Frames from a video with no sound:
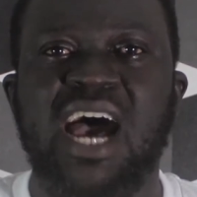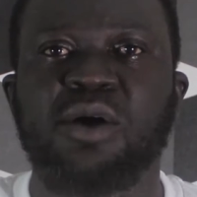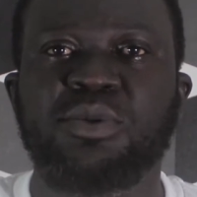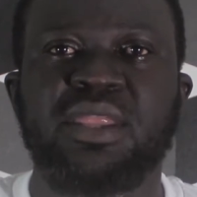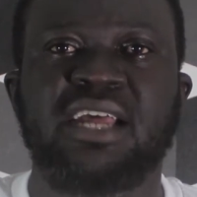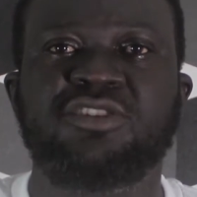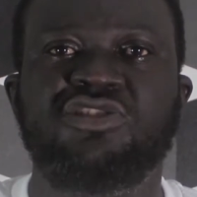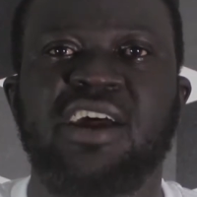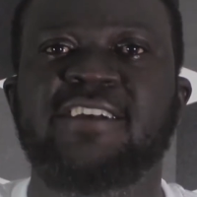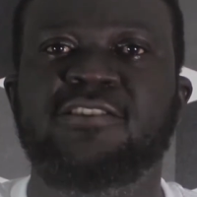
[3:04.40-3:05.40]
out there
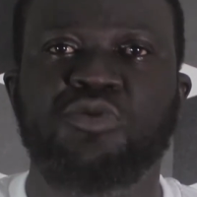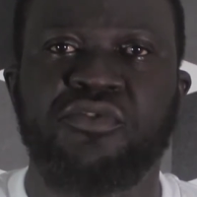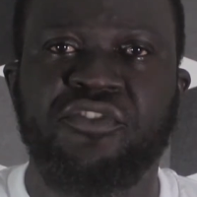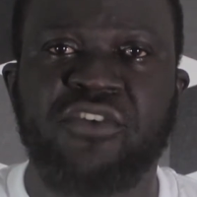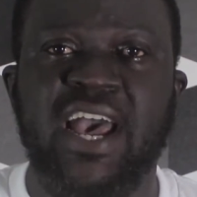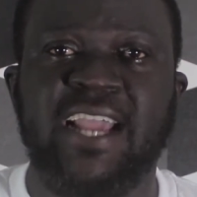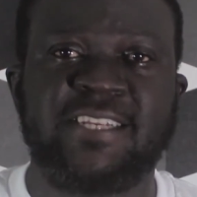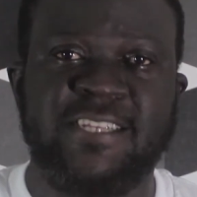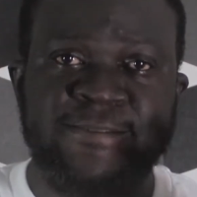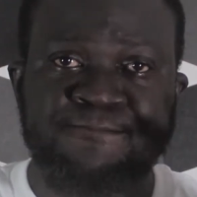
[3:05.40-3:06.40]
trying to find